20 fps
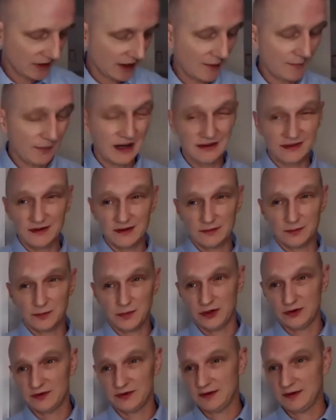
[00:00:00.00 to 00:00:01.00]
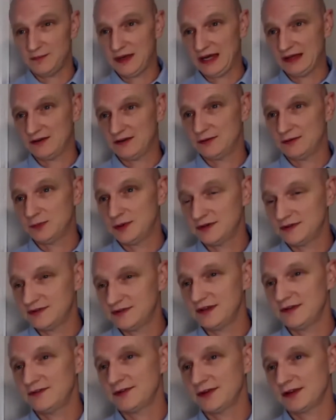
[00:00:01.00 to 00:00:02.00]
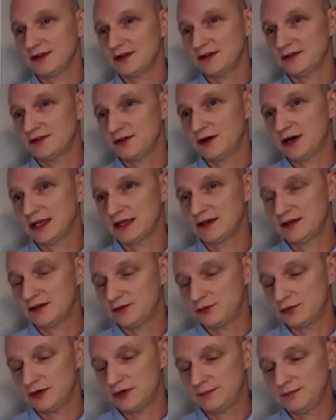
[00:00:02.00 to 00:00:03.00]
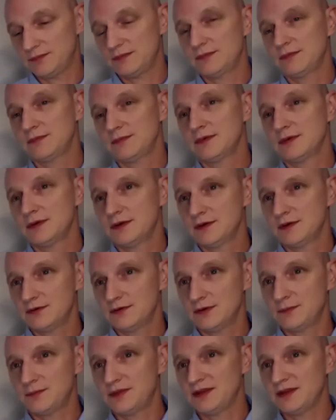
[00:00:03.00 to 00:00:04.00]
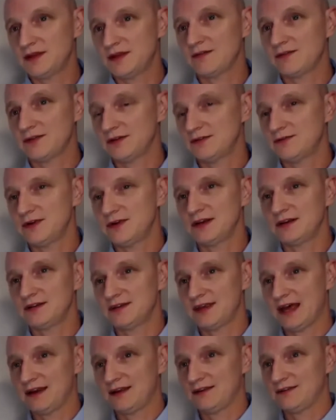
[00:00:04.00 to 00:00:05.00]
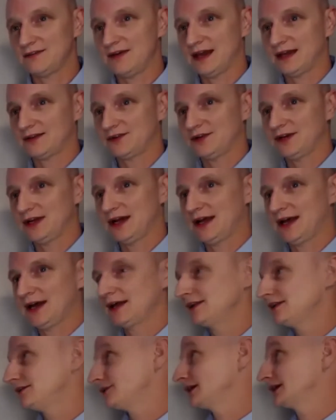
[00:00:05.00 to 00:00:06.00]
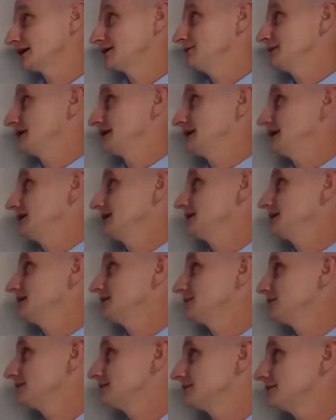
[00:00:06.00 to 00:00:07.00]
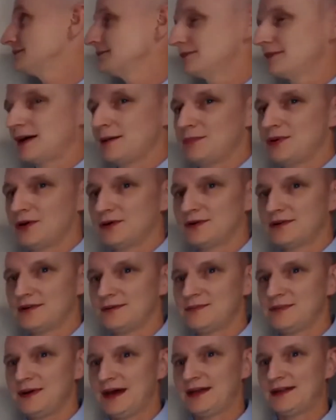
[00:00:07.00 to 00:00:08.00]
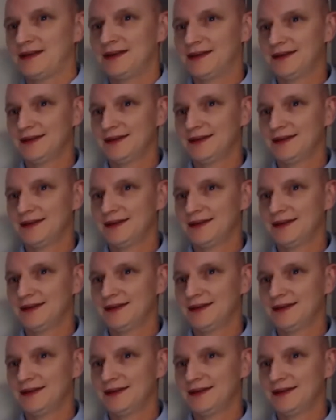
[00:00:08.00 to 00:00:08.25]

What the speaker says: I bought these Post-it pads specifically so I could rip these off. It's very satisfactory. I highly recommend it. That Post-it pad.